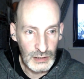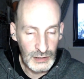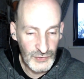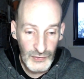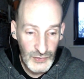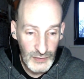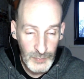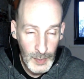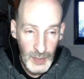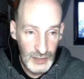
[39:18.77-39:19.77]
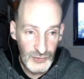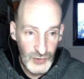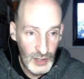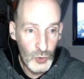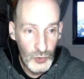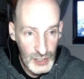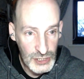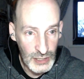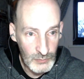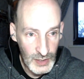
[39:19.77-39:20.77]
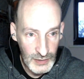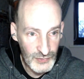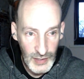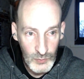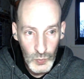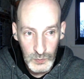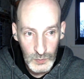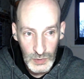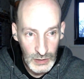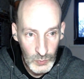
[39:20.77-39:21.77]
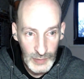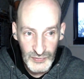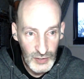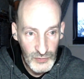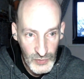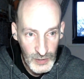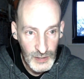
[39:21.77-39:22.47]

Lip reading: served by the same origin, by the same web server,